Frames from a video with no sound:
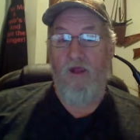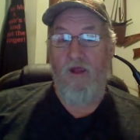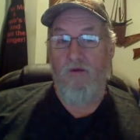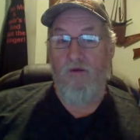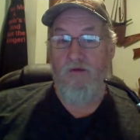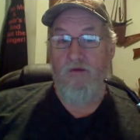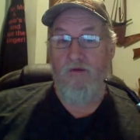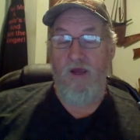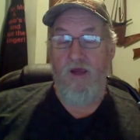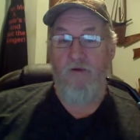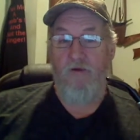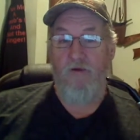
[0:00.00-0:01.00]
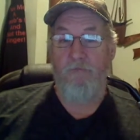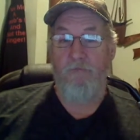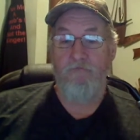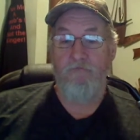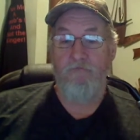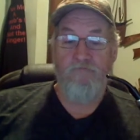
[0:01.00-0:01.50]
You can take
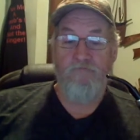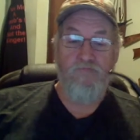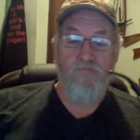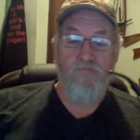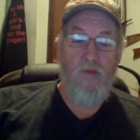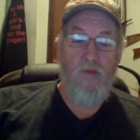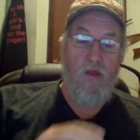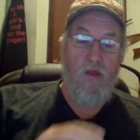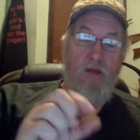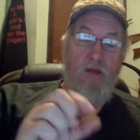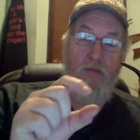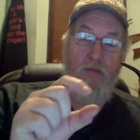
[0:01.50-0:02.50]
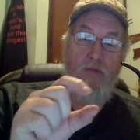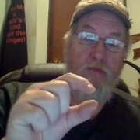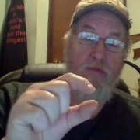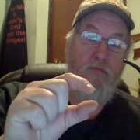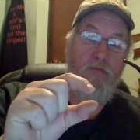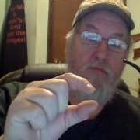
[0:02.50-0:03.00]
and
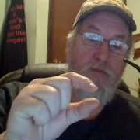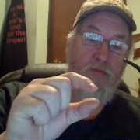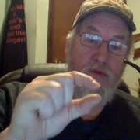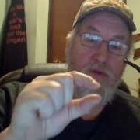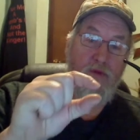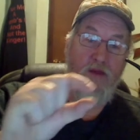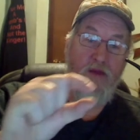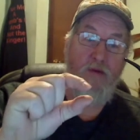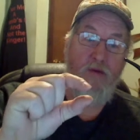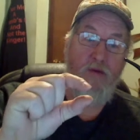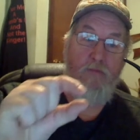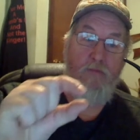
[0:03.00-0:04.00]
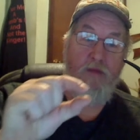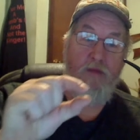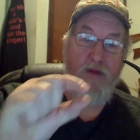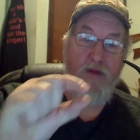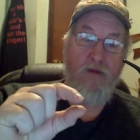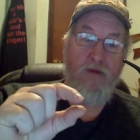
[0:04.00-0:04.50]
slice them and make
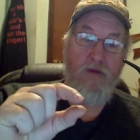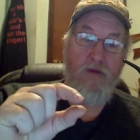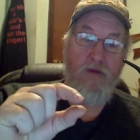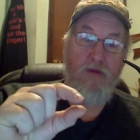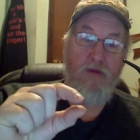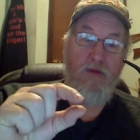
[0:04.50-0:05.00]
biscuits.